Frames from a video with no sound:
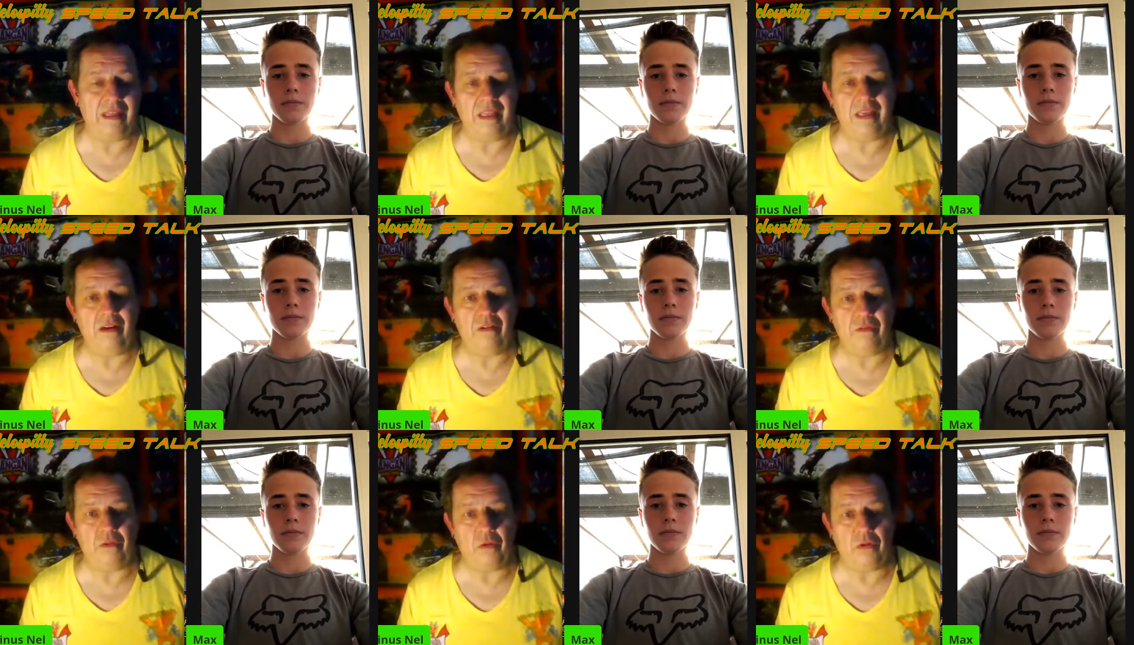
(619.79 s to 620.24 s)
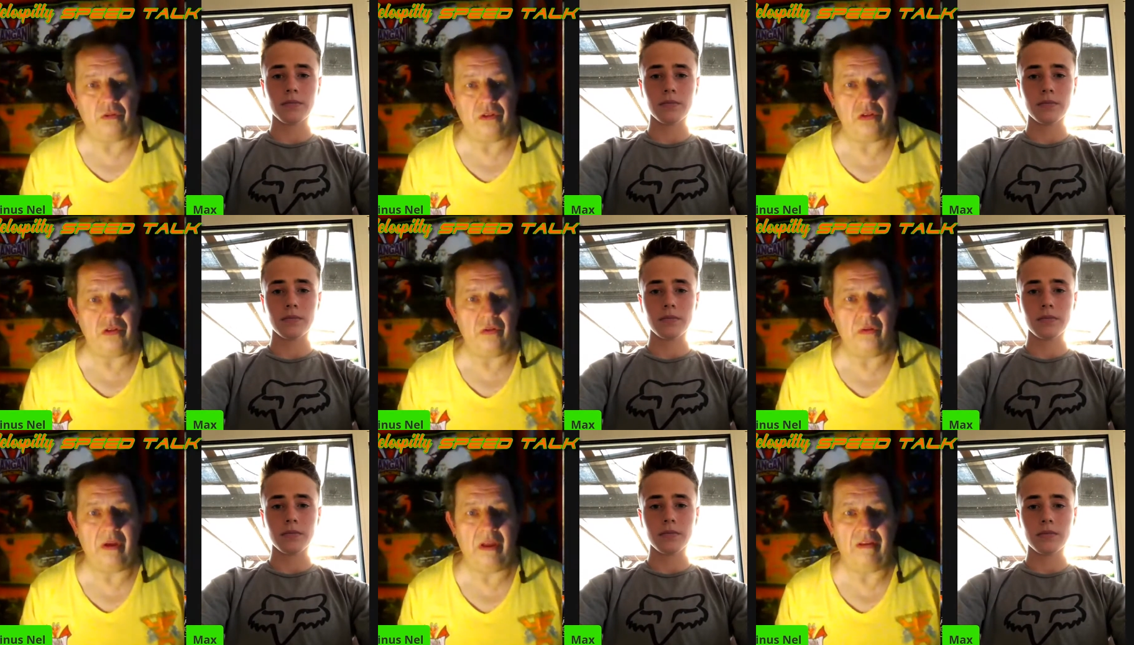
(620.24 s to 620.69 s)
Speaker 1: And then, of
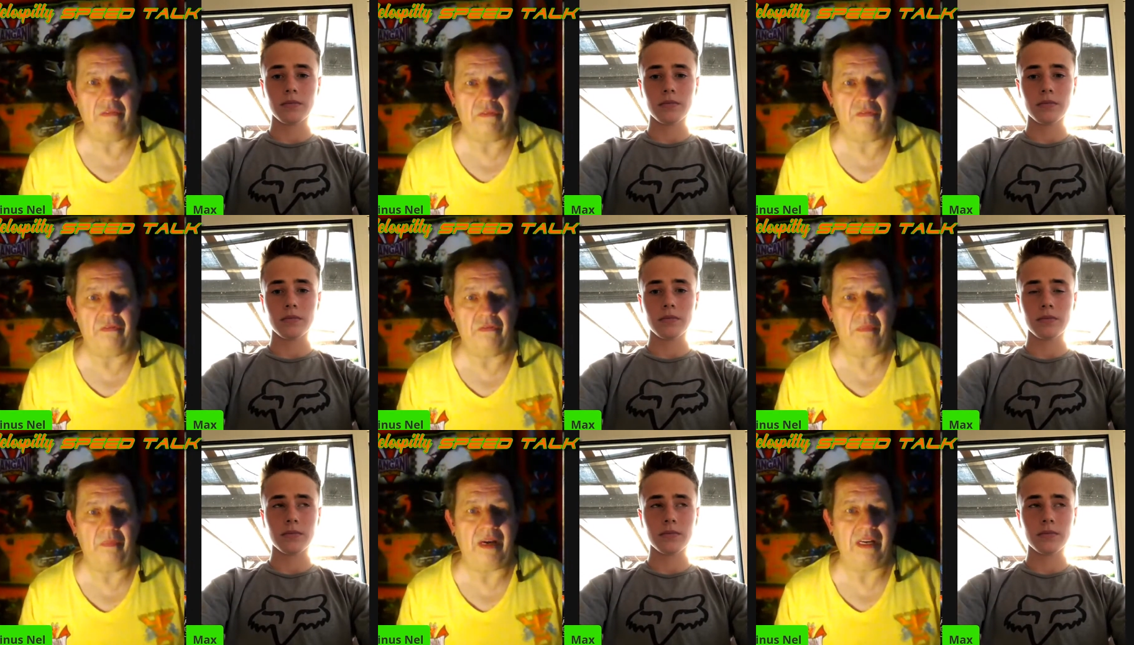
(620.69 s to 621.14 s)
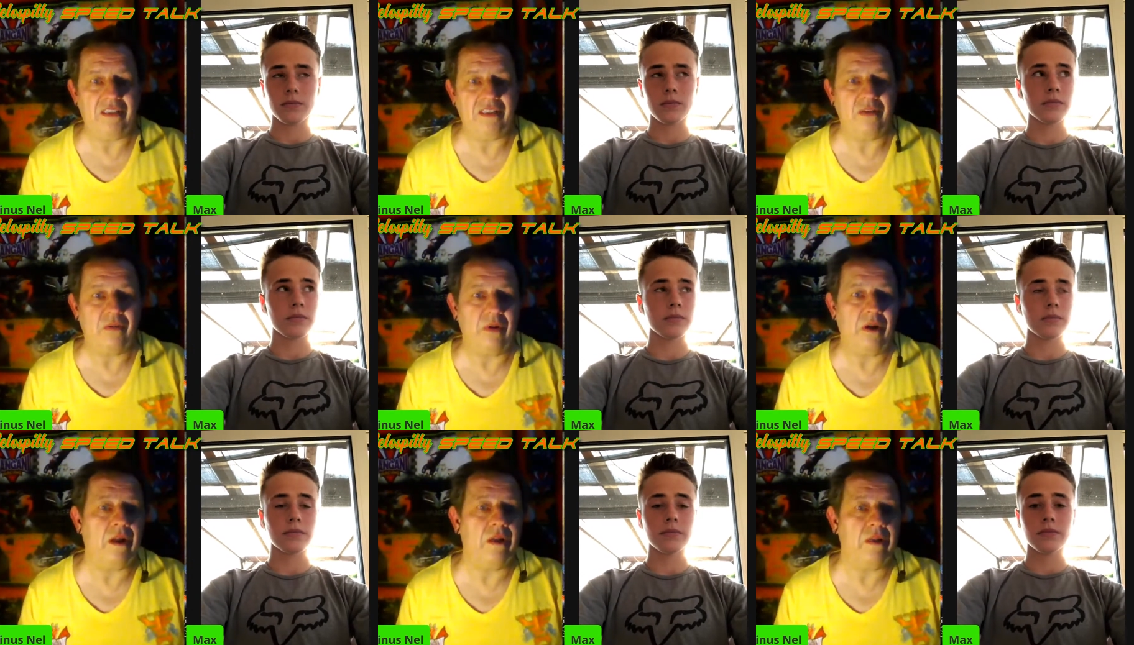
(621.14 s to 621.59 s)
course, you have
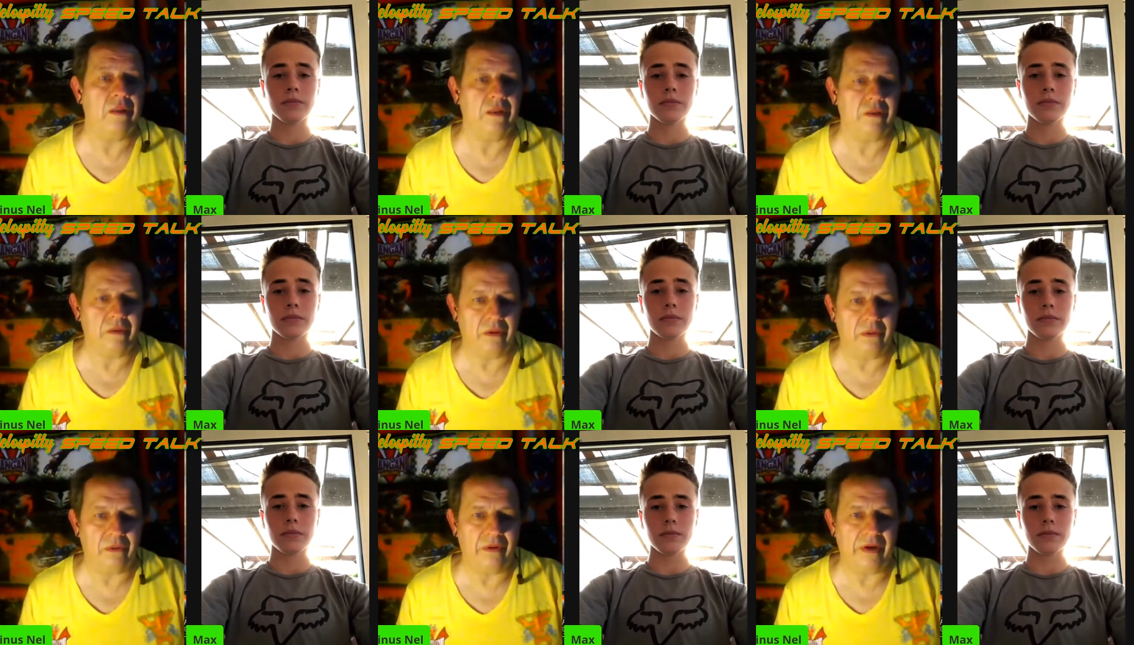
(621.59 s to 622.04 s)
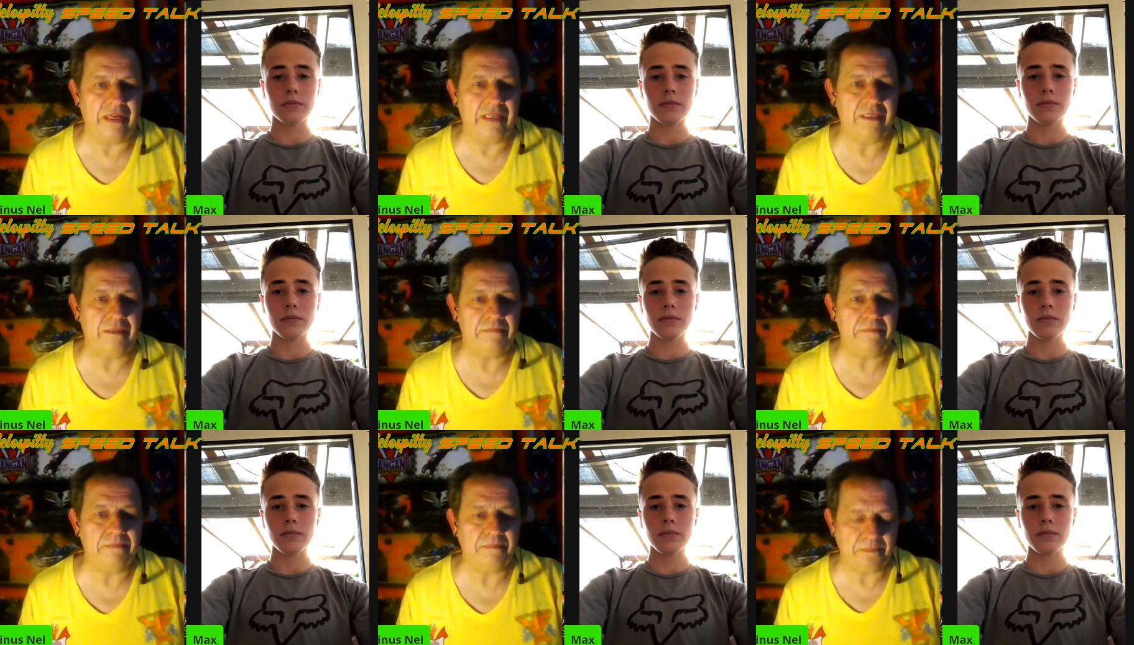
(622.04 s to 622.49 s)
Max Nabel,
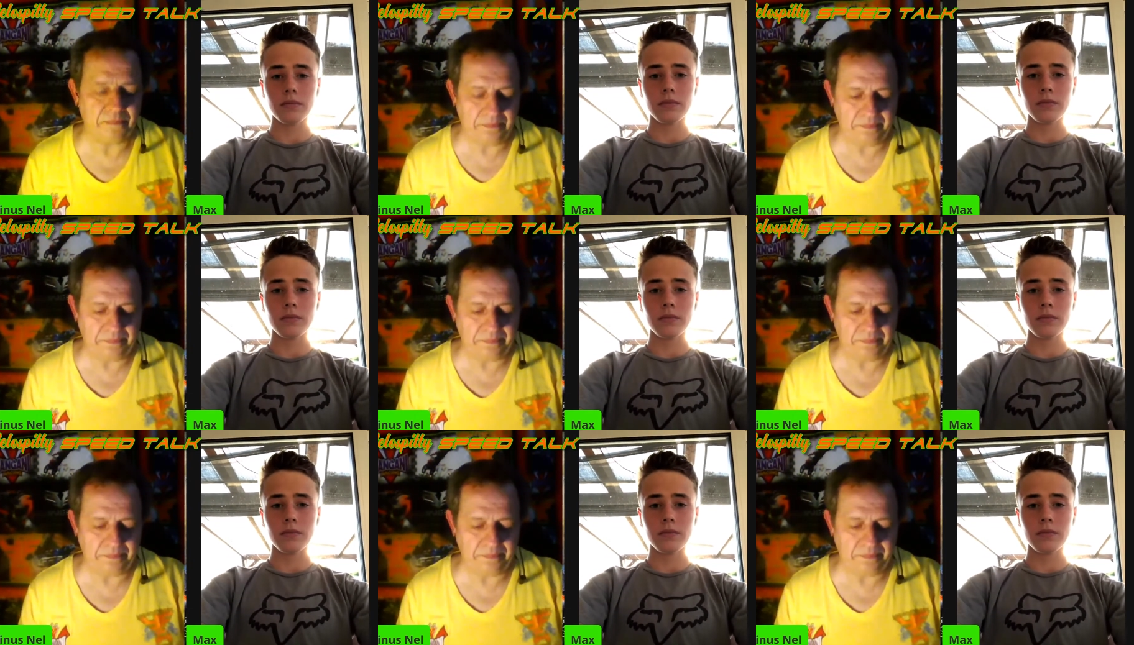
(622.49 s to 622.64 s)
correct?